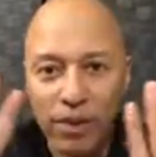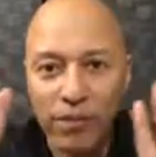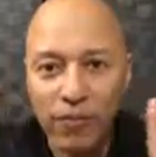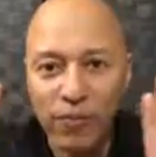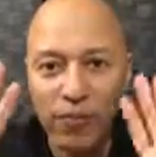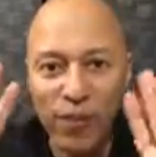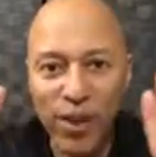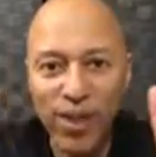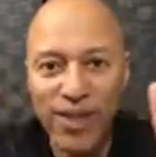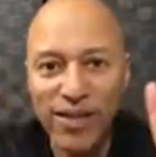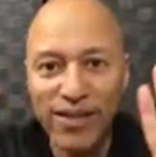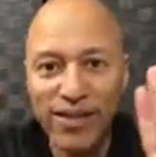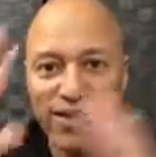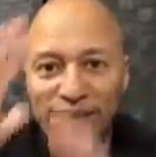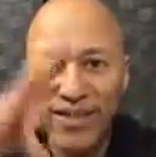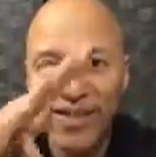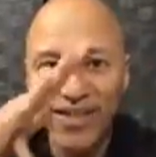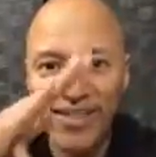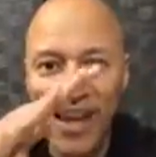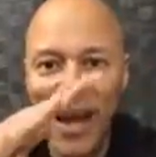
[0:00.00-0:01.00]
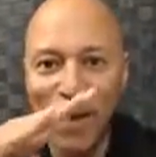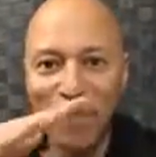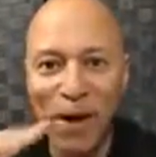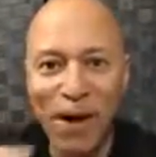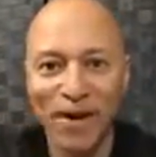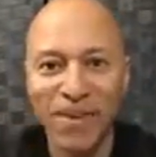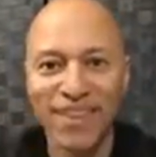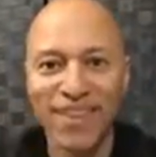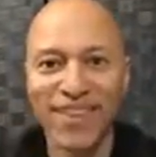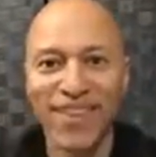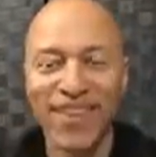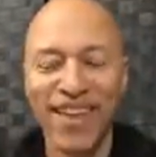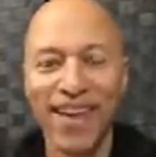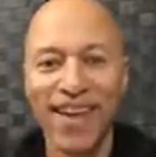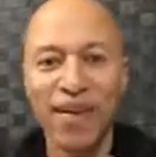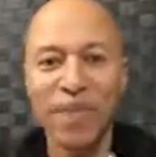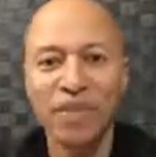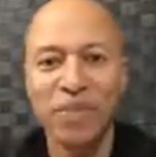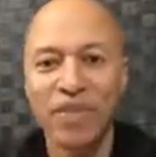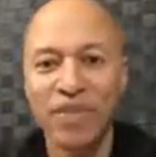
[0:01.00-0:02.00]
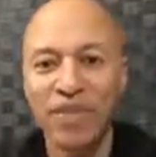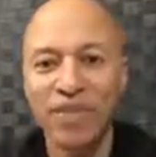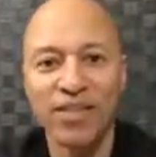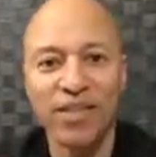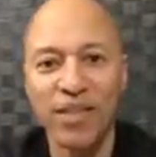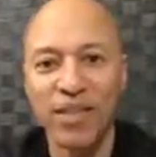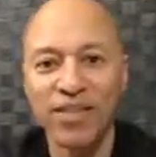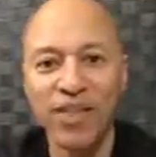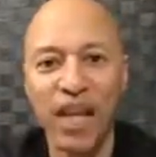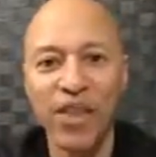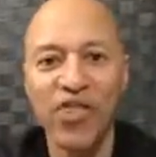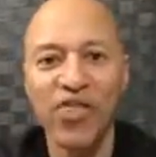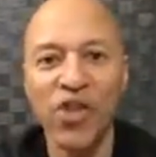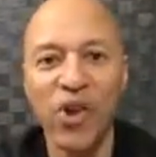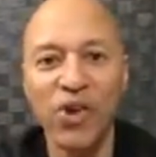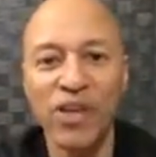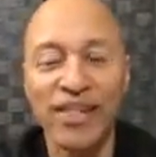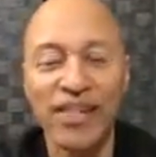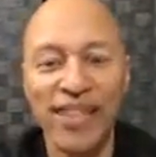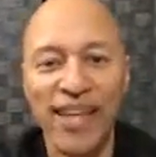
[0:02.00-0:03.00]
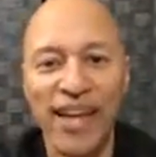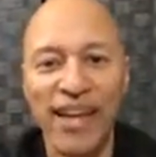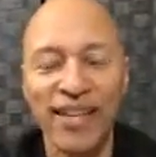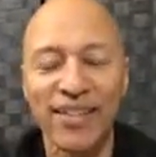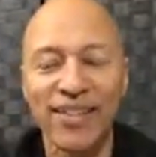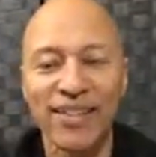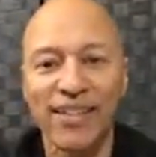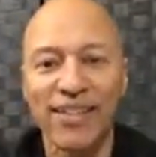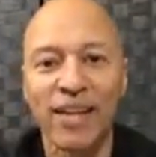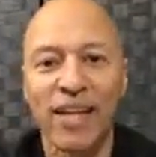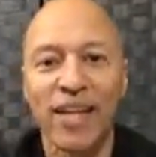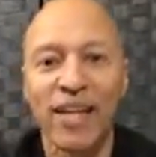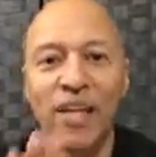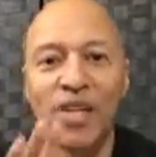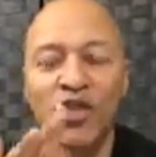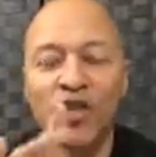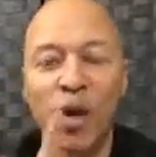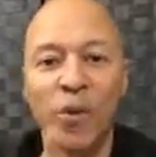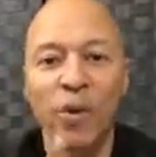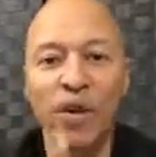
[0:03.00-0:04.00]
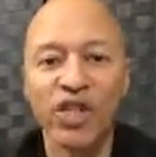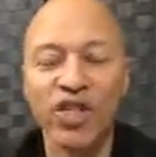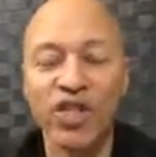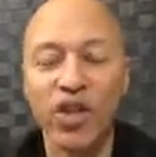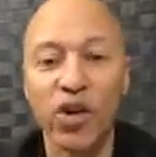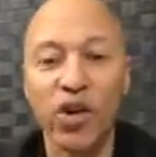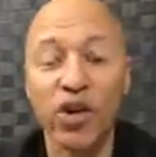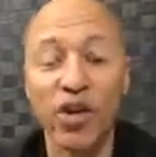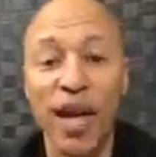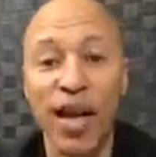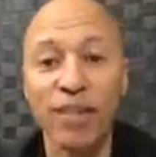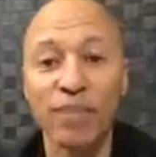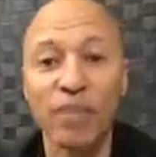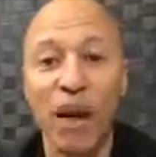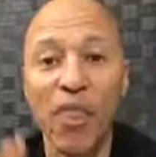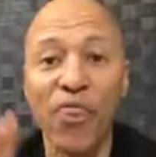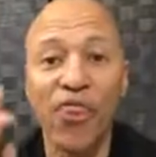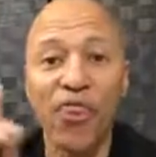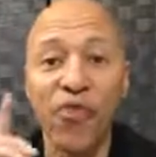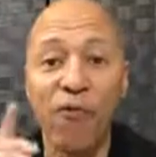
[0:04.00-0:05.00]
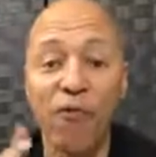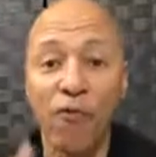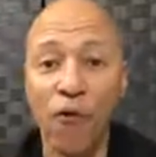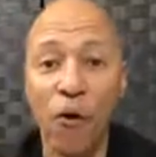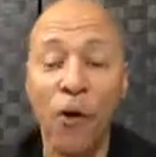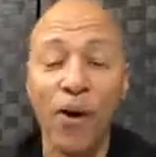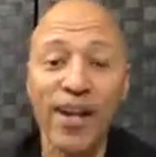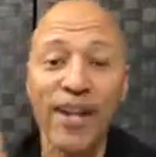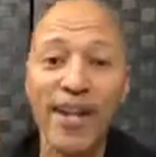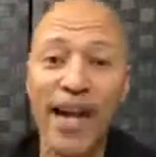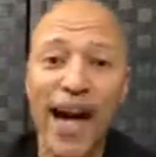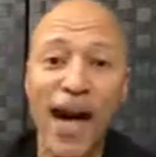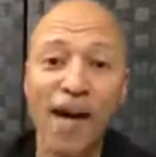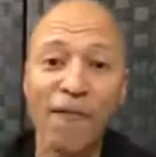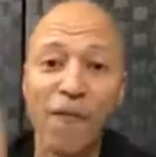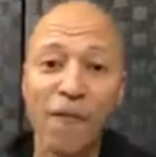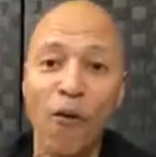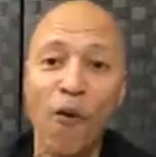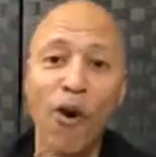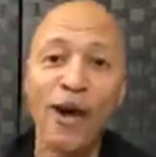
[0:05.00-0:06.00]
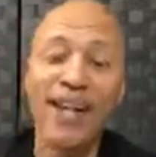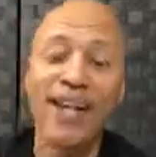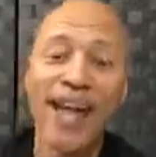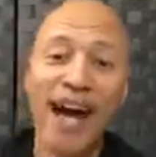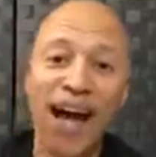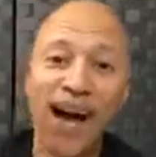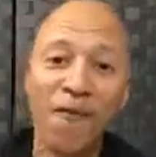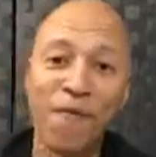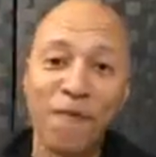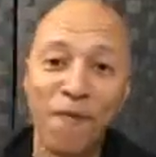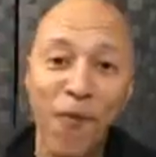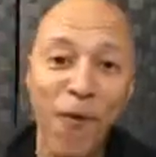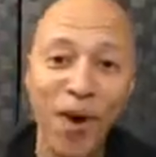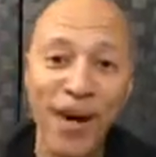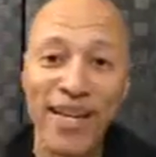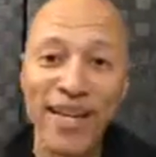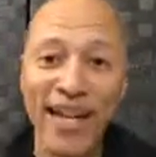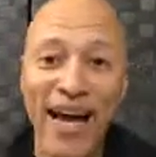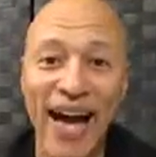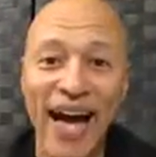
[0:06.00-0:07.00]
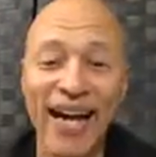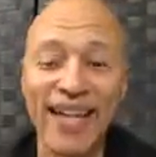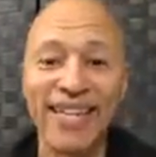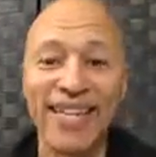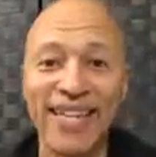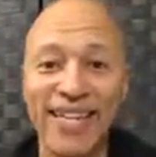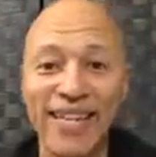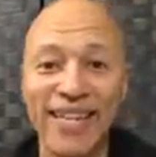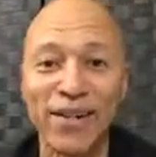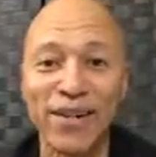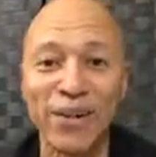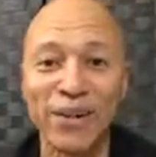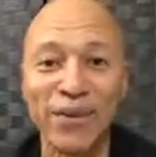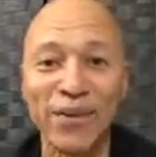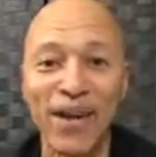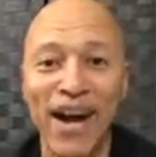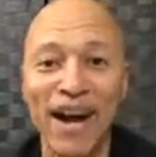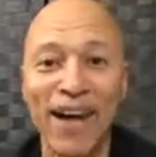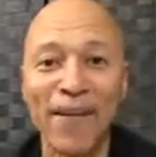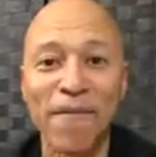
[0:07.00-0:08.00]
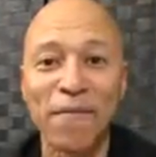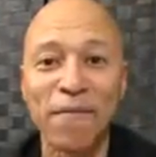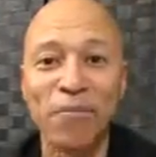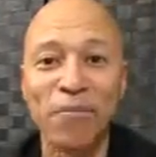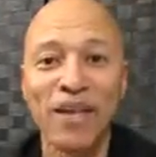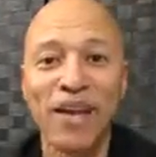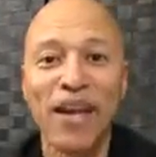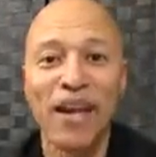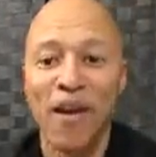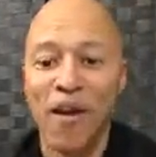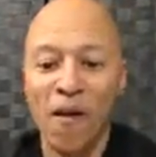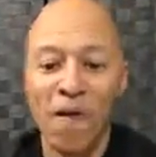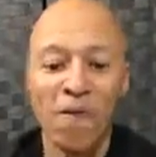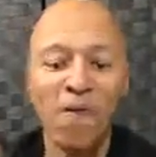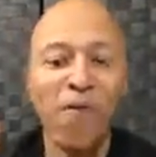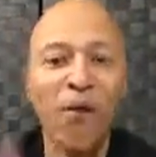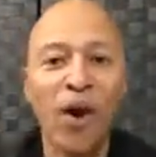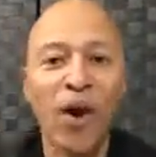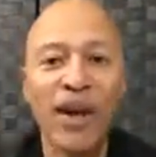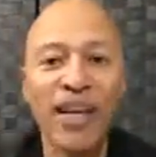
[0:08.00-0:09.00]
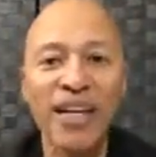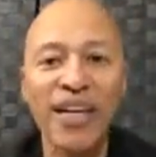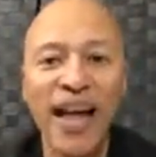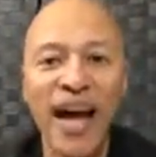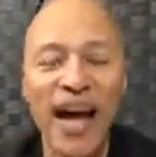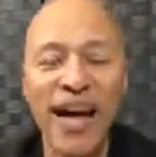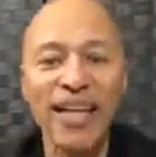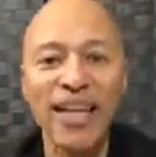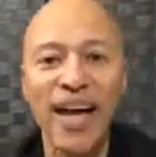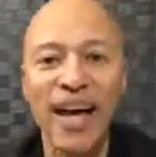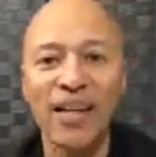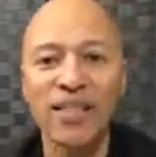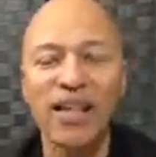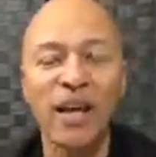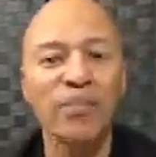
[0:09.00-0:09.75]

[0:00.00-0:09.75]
Freeze. Time out. Okay? This is going to take 30 seconds. So I want to show you guys my $49 deal, right? $49.